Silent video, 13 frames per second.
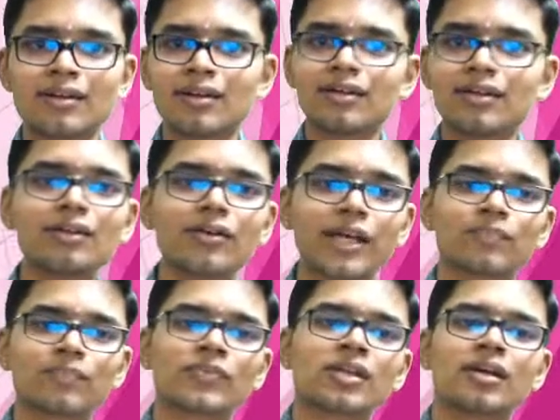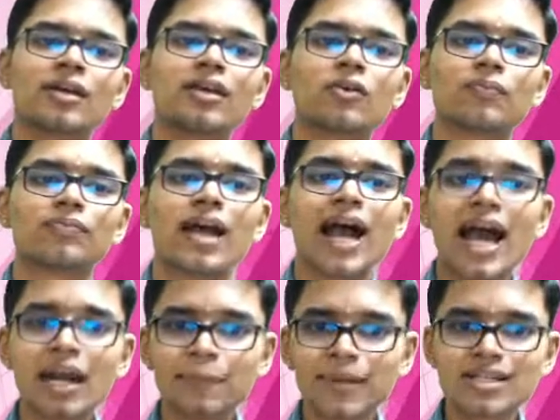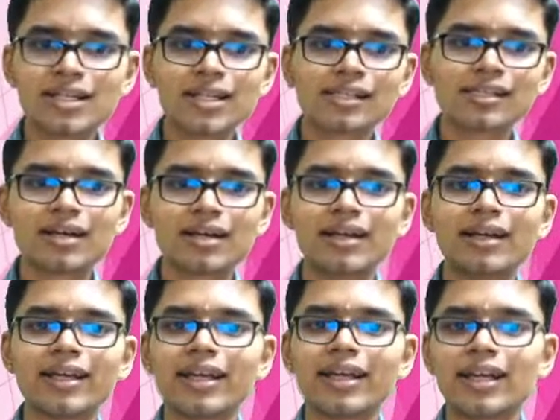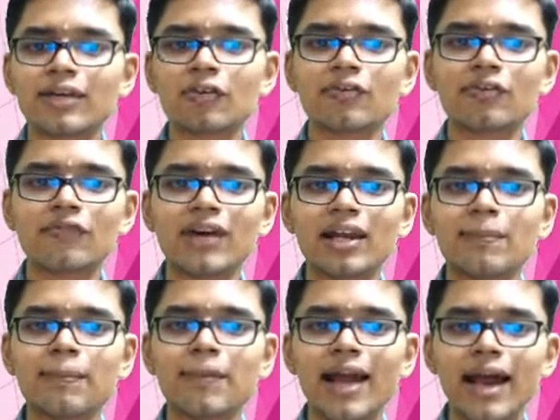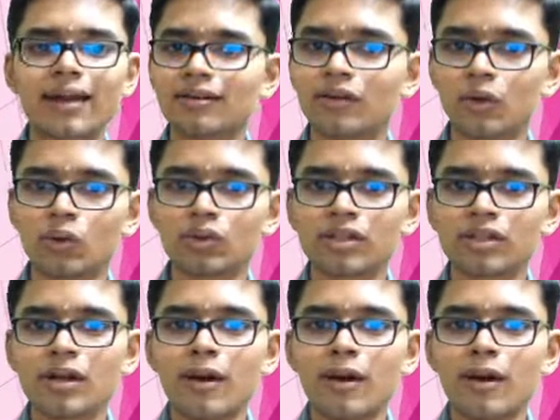Okay. Now, Harappan cities are indicative of well-planned growth,